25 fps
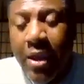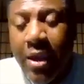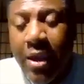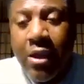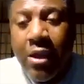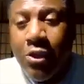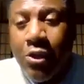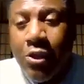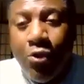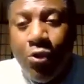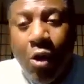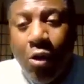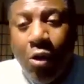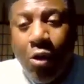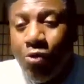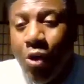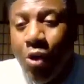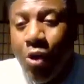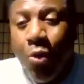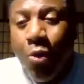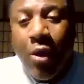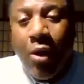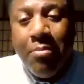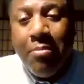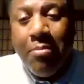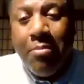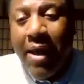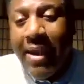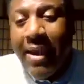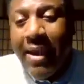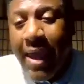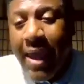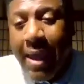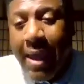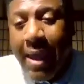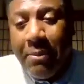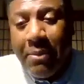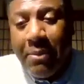You don't know what might
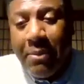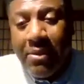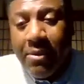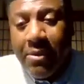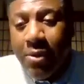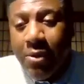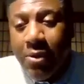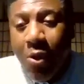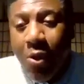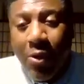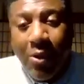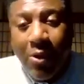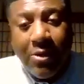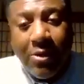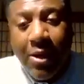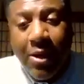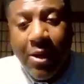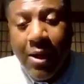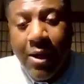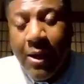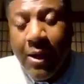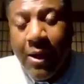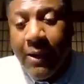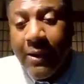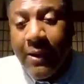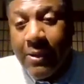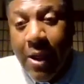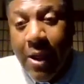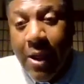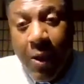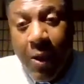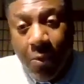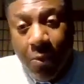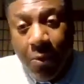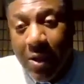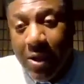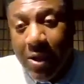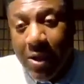happen on
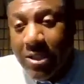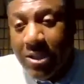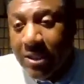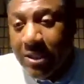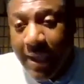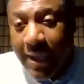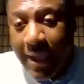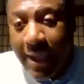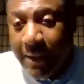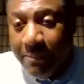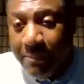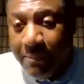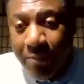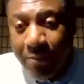Inauguration Day.